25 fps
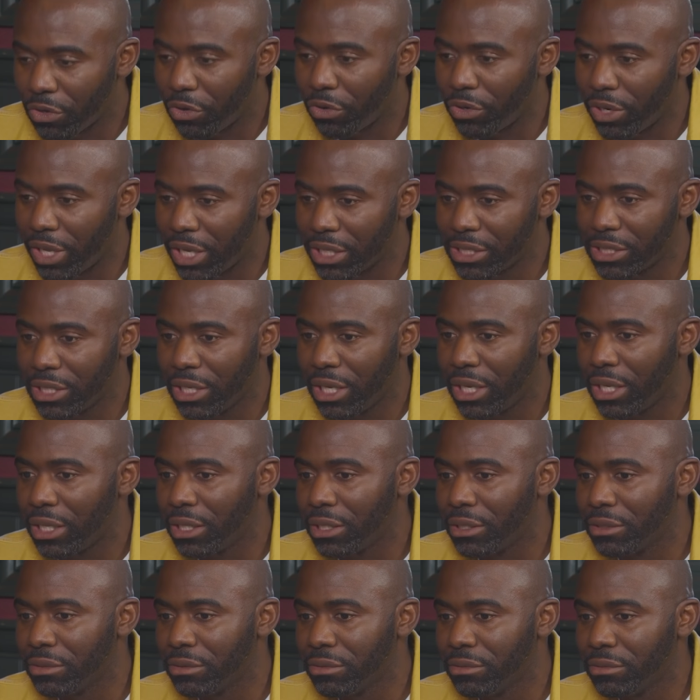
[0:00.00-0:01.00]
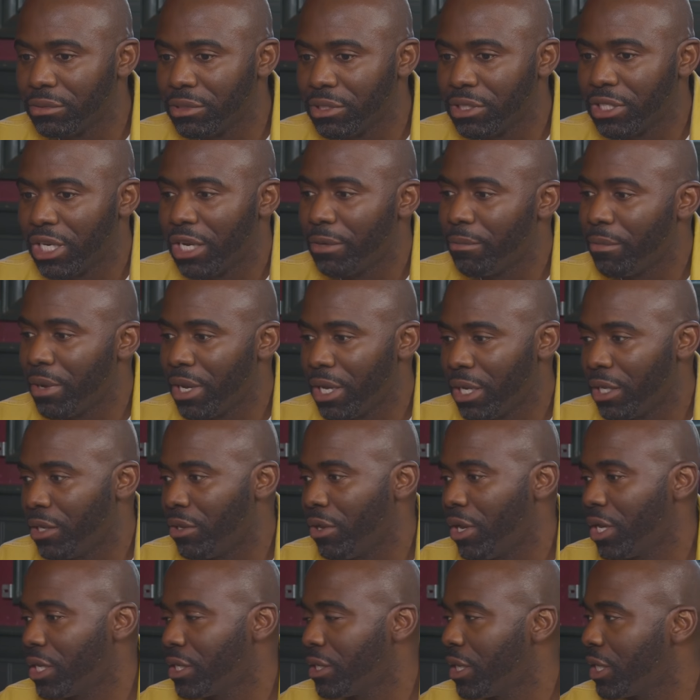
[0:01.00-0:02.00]
connect and share and
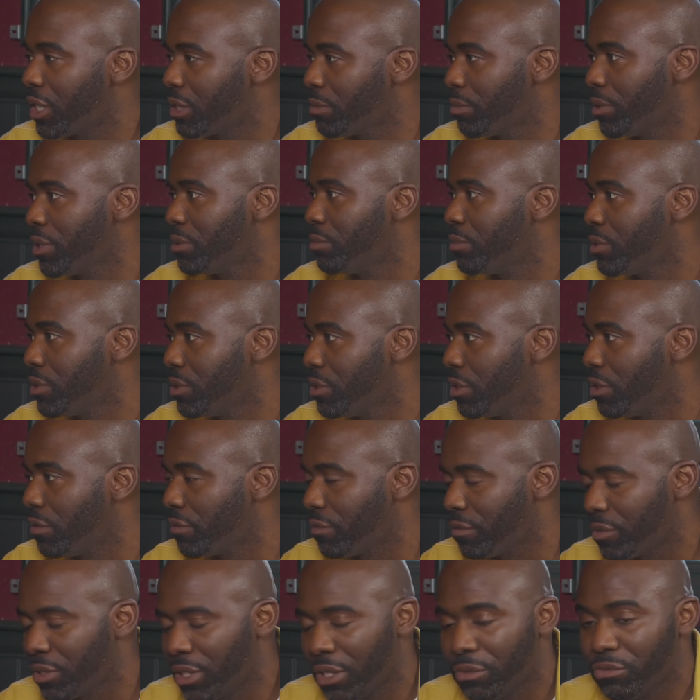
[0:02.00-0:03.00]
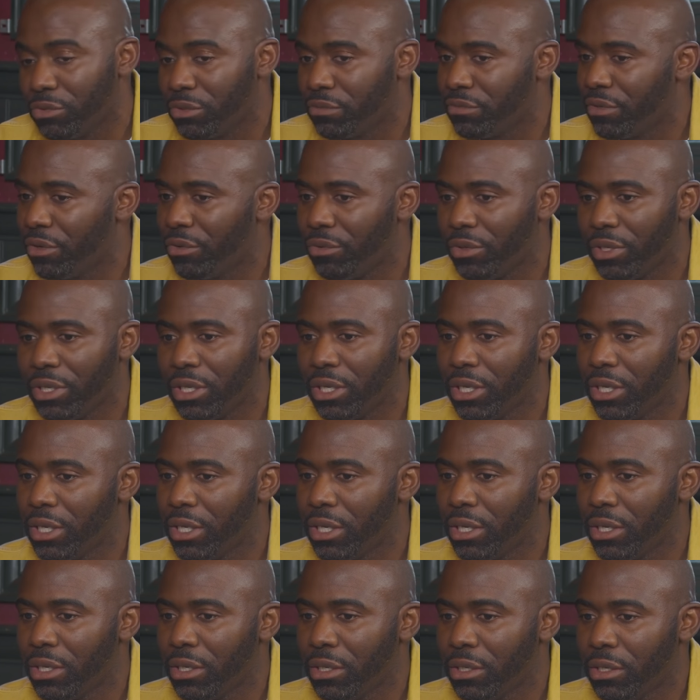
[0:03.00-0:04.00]
express myself, because I was very
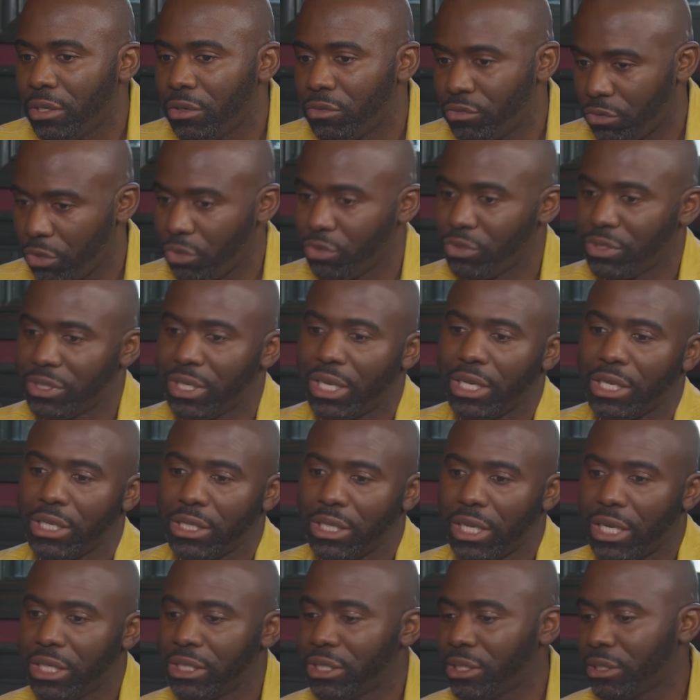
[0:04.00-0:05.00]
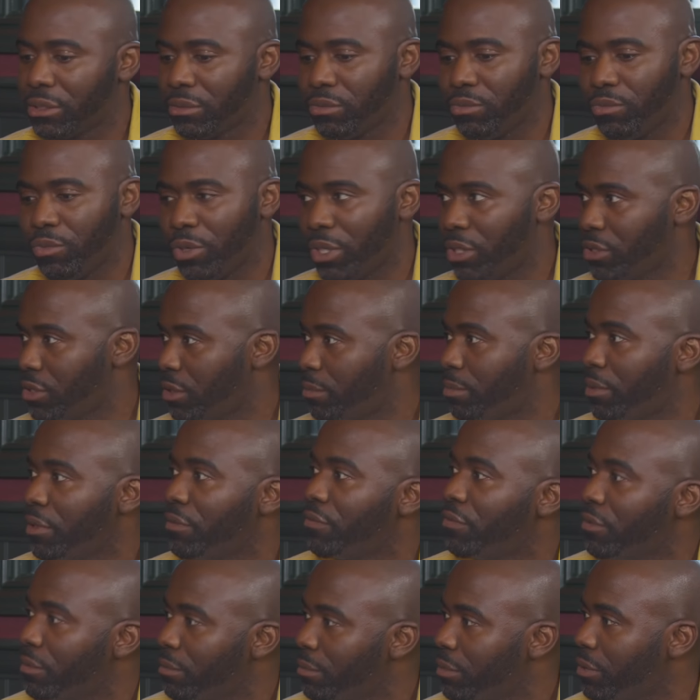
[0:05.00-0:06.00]
raw talent. I just wanted to play
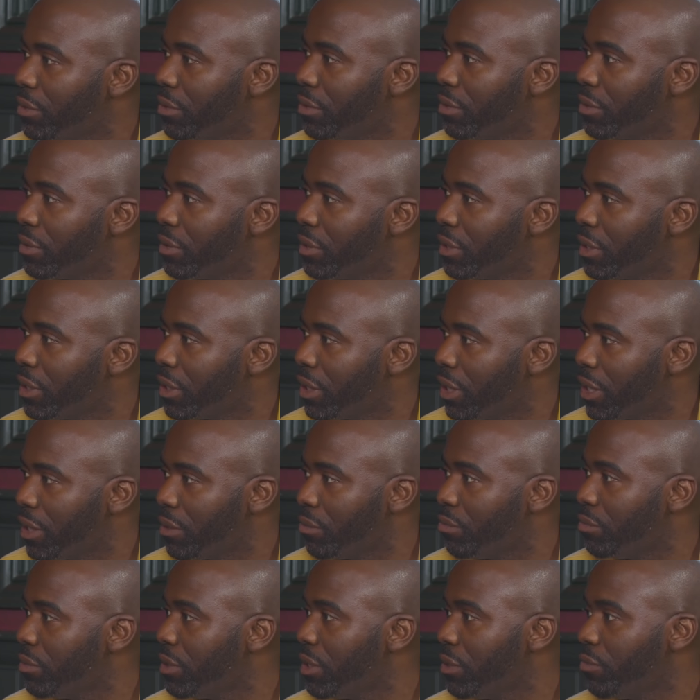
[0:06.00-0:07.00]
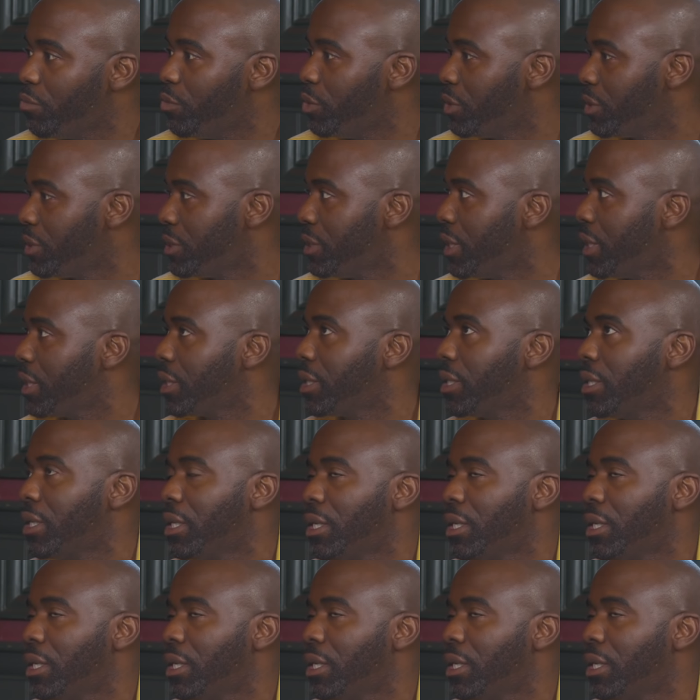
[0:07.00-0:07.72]
football. Mm. Yeah. And it, it wasn't like